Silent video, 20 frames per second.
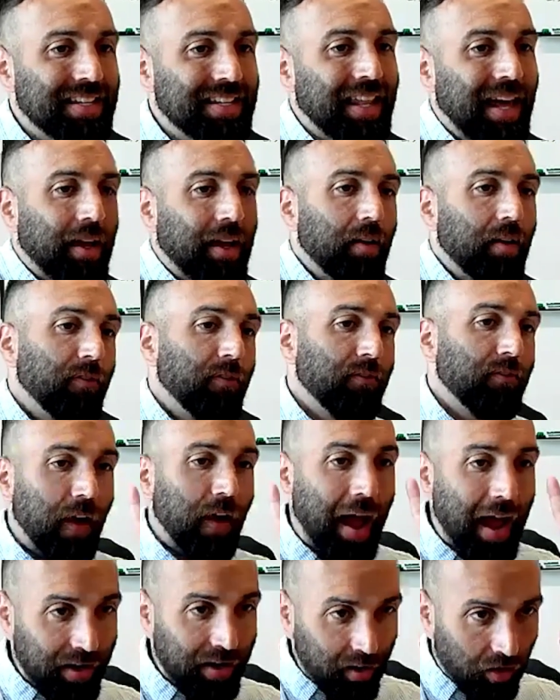like
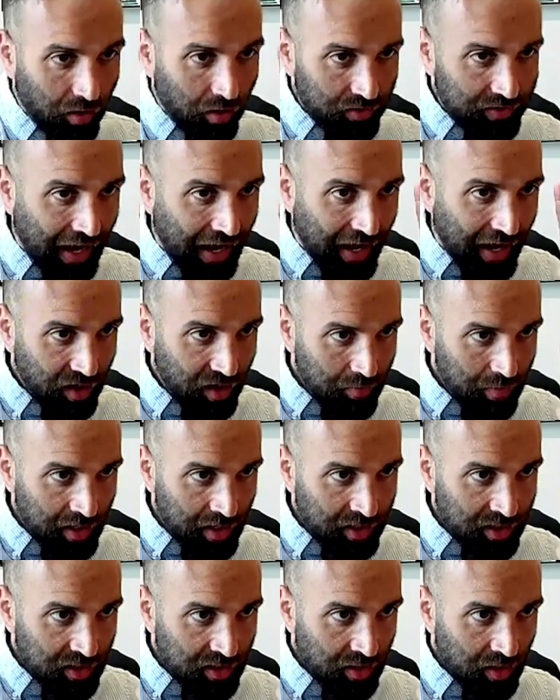final
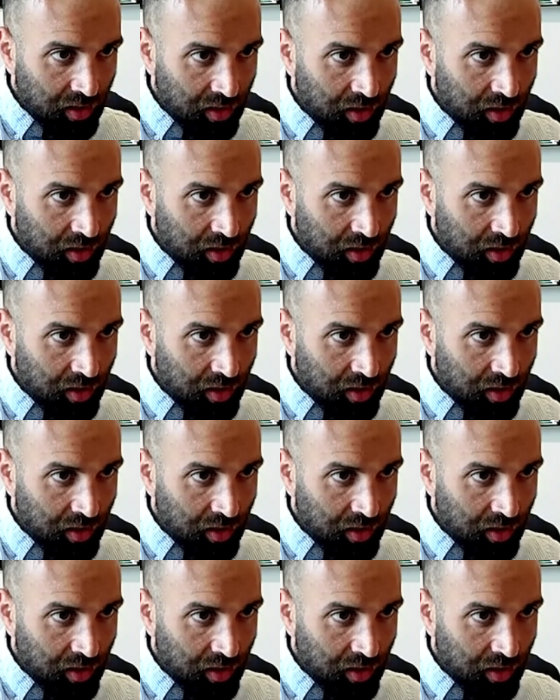documents,